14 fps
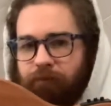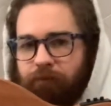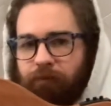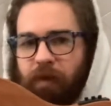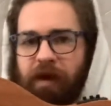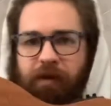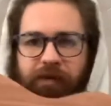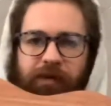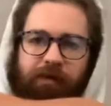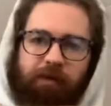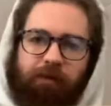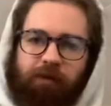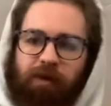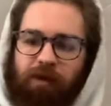Yeah,
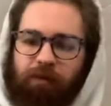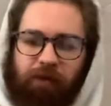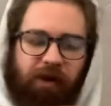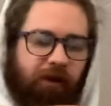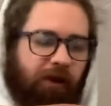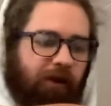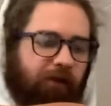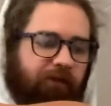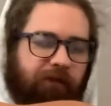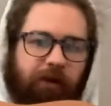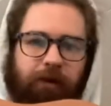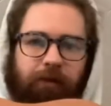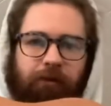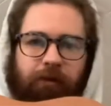it's gonna be a lot of
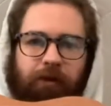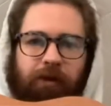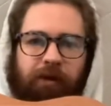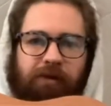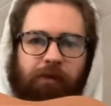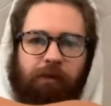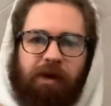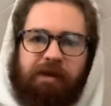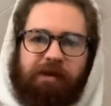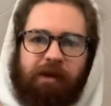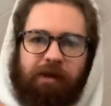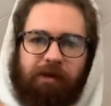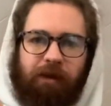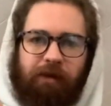fun learning some bass
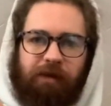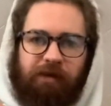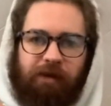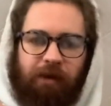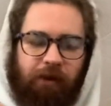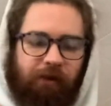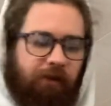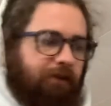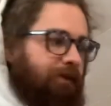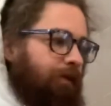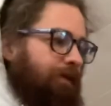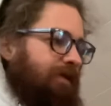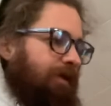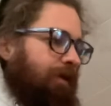lines on this thing. So
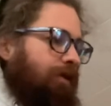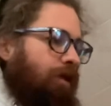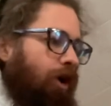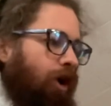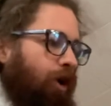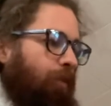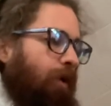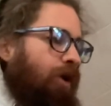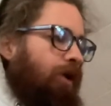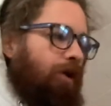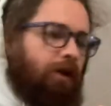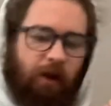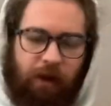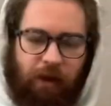it's a
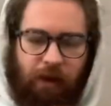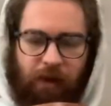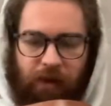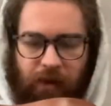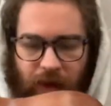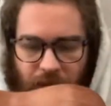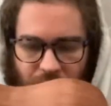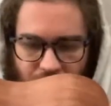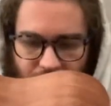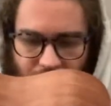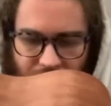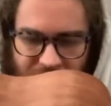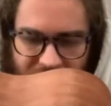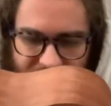caramel,
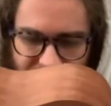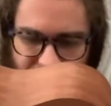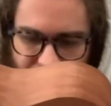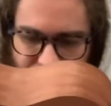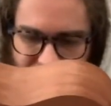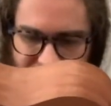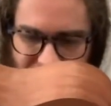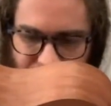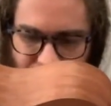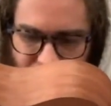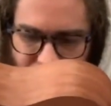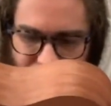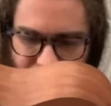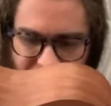let's see here, what's the
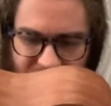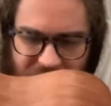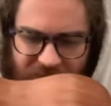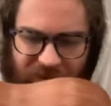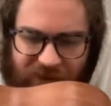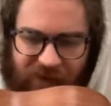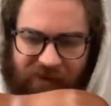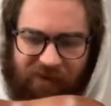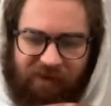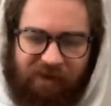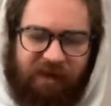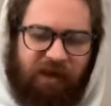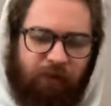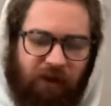model? I think it's a
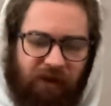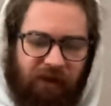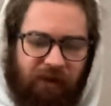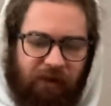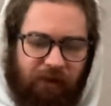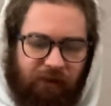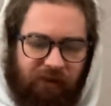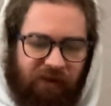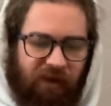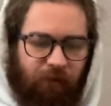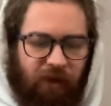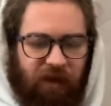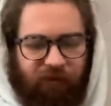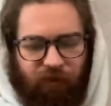
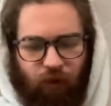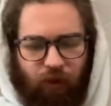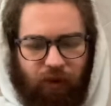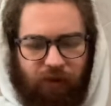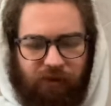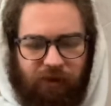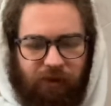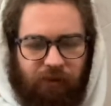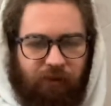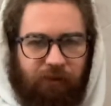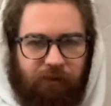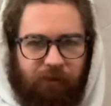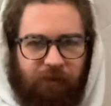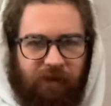cb402
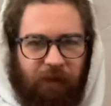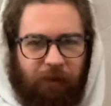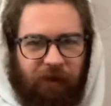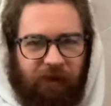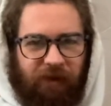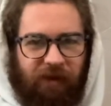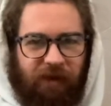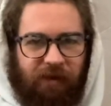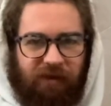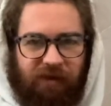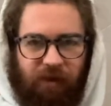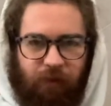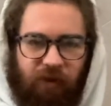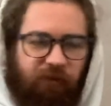something like that,
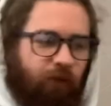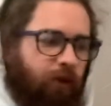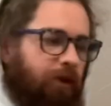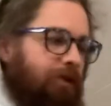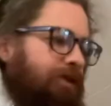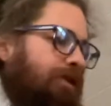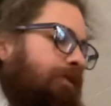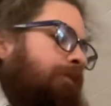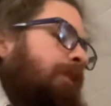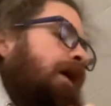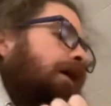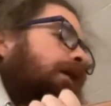cb402.